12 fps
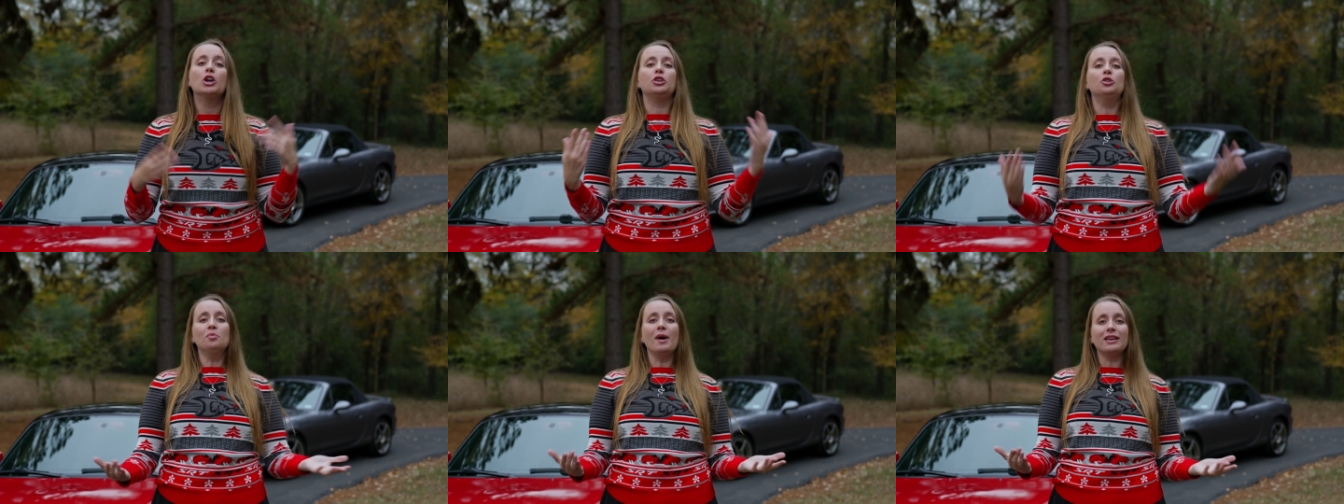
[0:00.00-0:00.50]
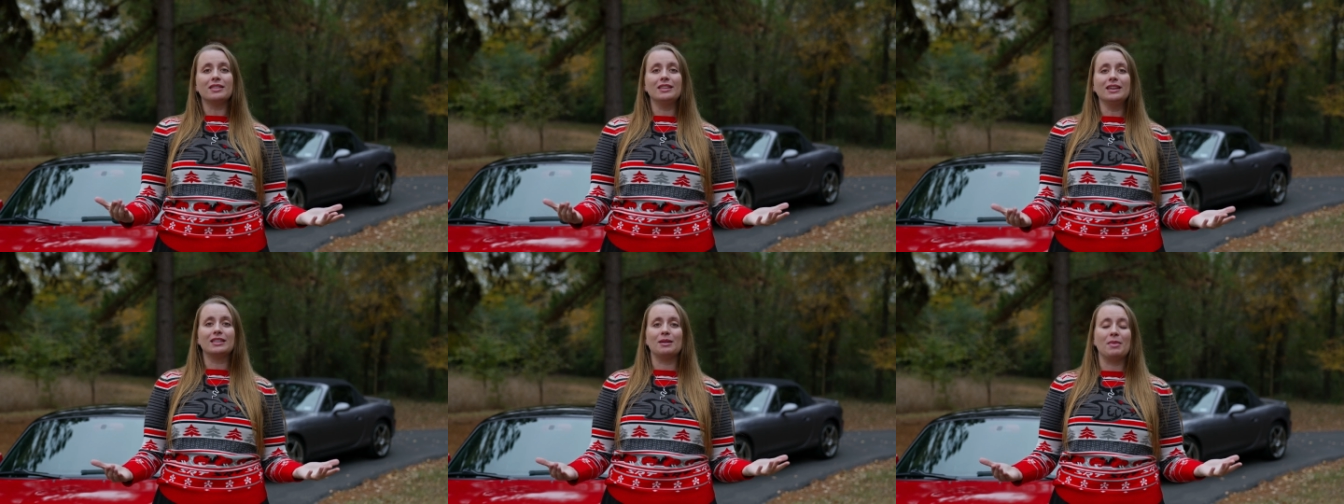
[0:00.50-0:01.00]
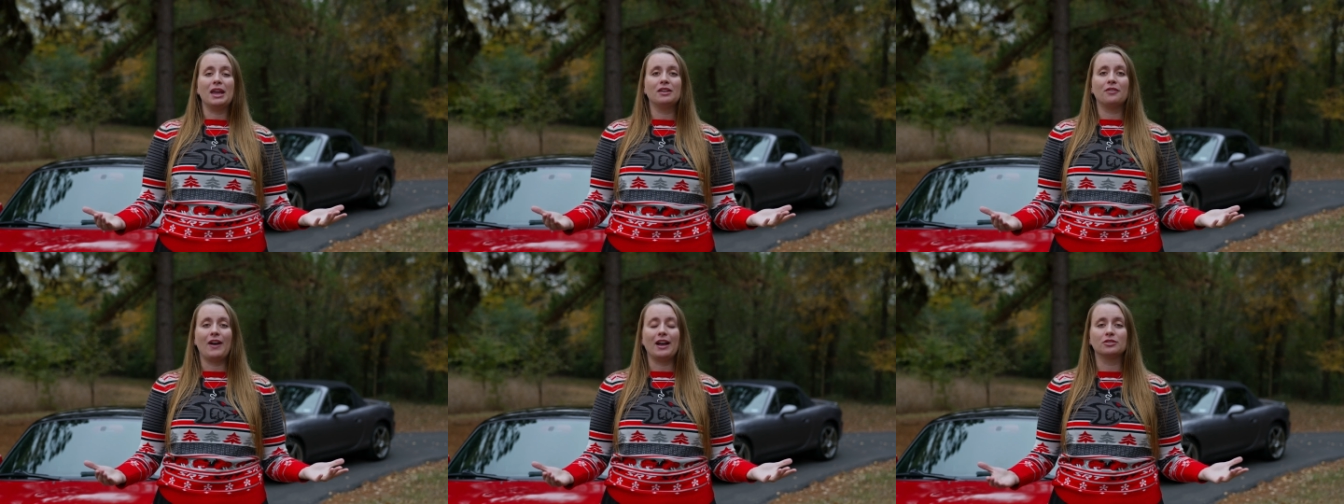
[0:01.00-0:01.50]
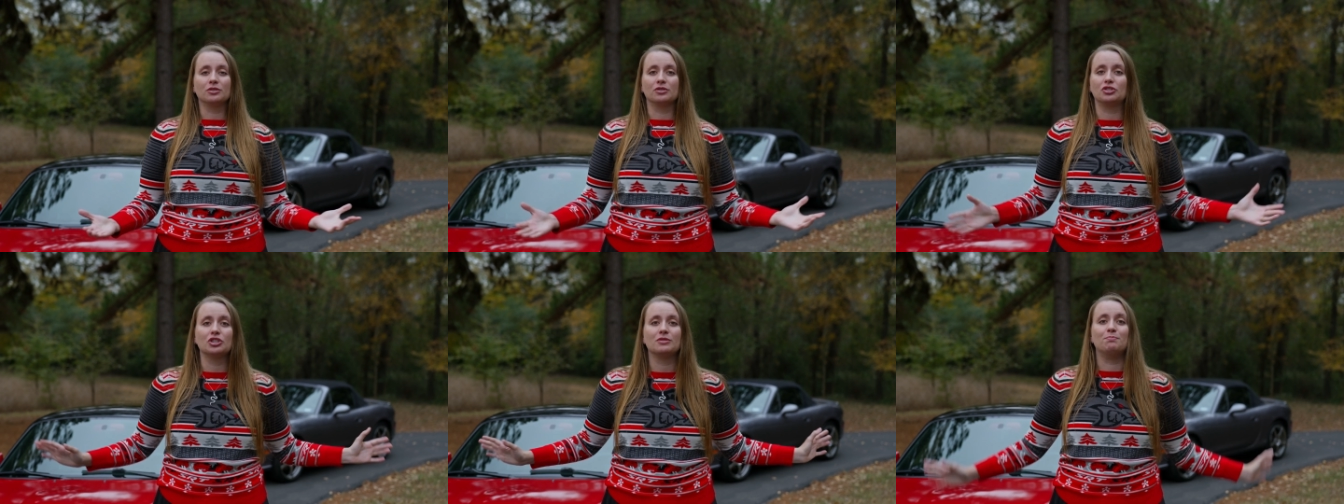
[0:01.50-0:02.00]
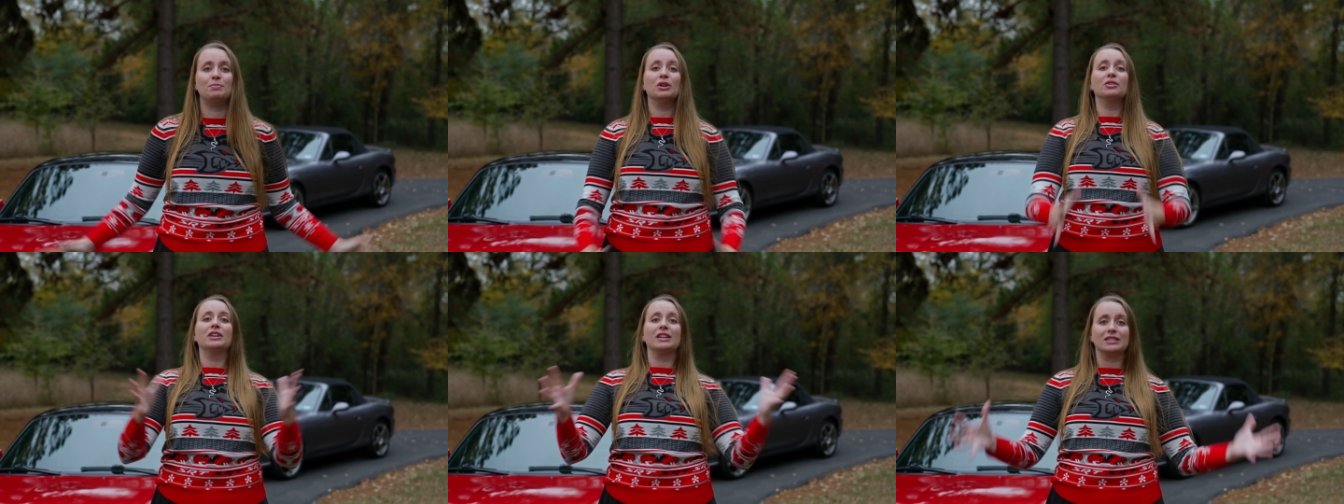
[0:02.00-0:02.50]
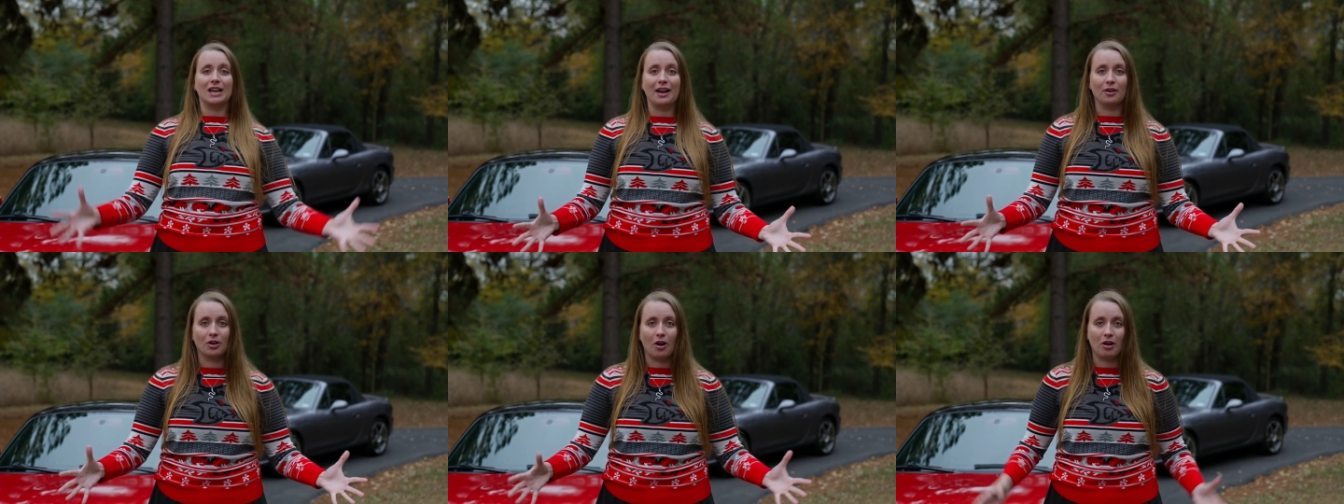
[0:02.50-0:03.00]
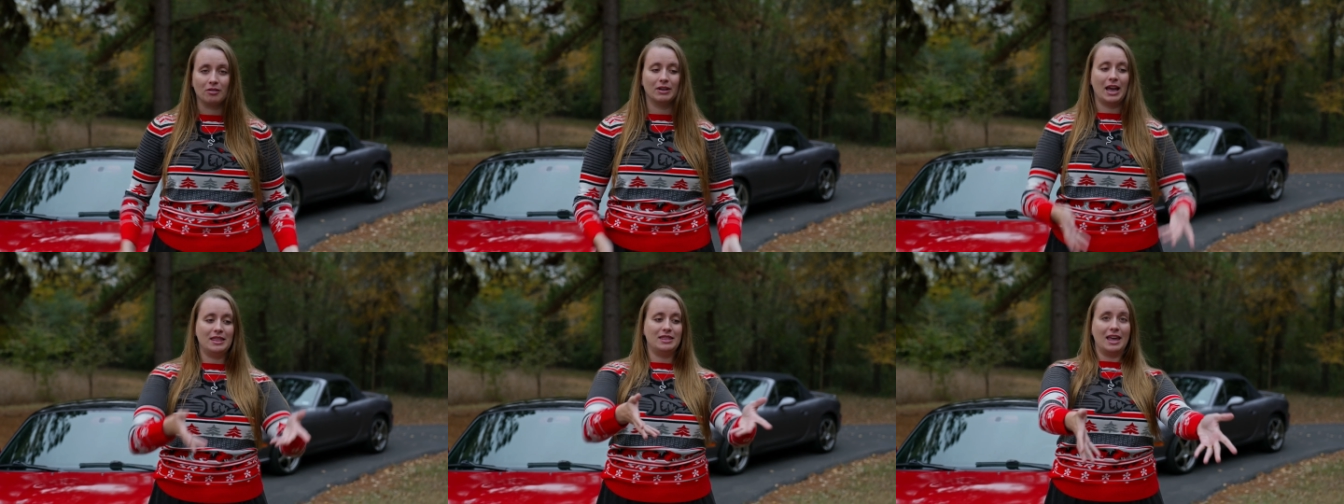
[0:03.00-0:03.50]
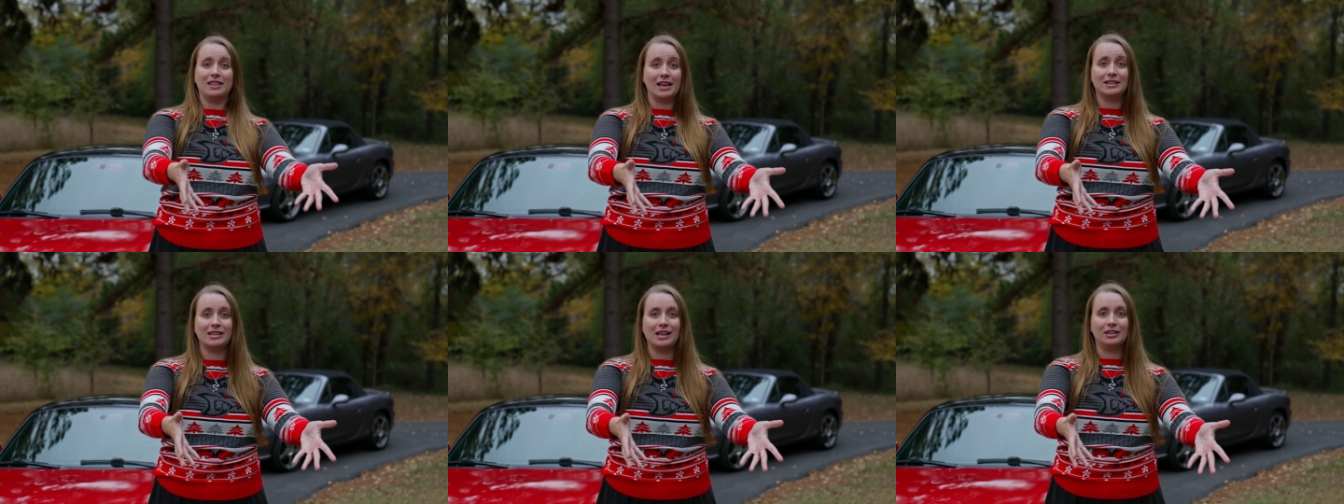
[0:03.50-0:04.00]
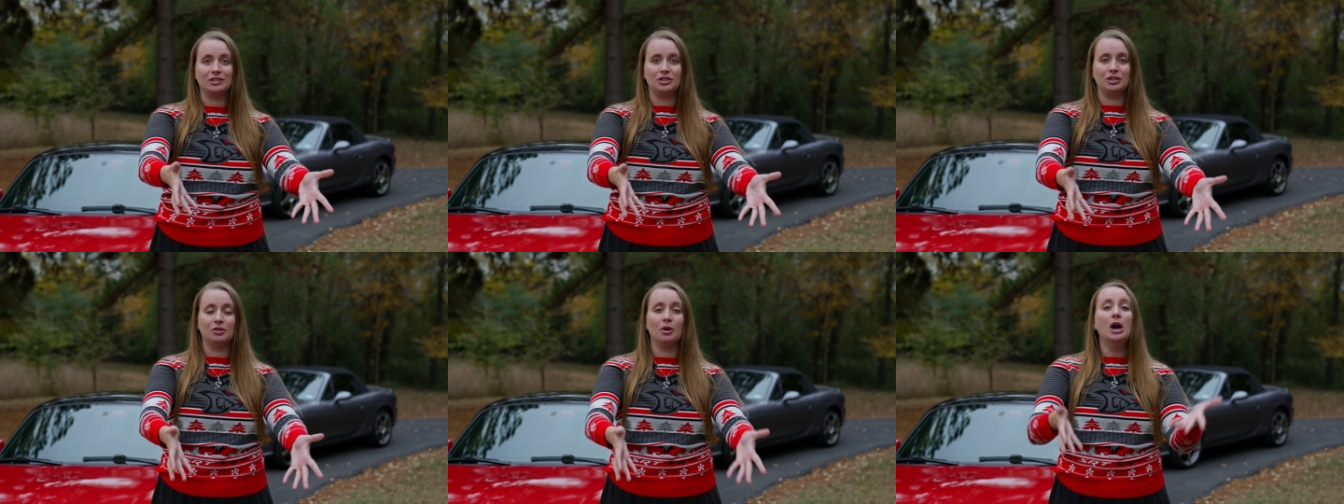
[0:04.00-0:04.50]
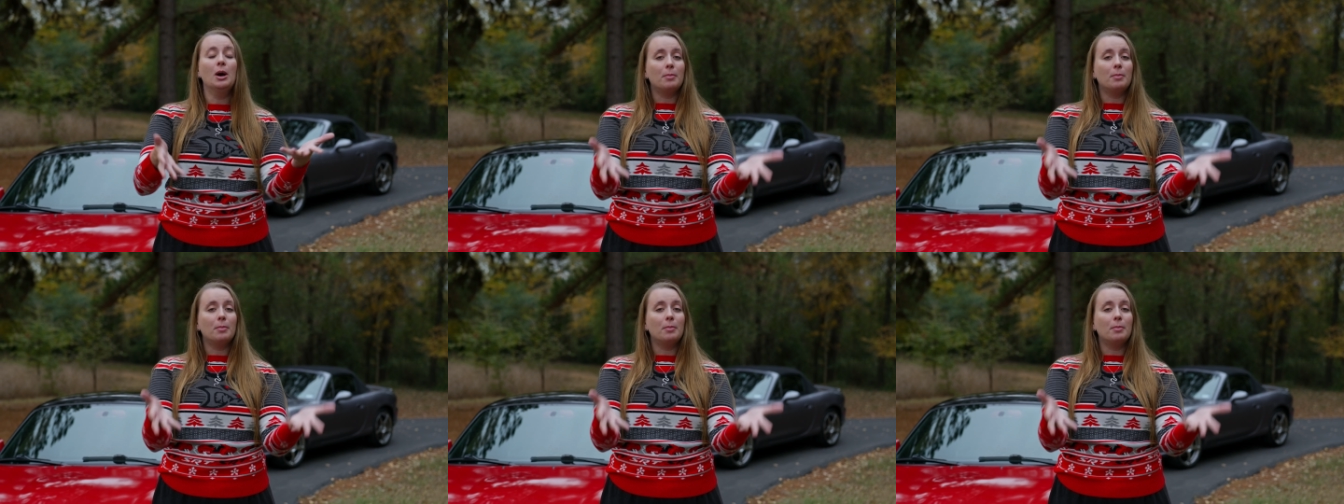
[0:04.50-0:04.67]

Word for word: You might think that manufacturers just build an entire car and then they sell it to you.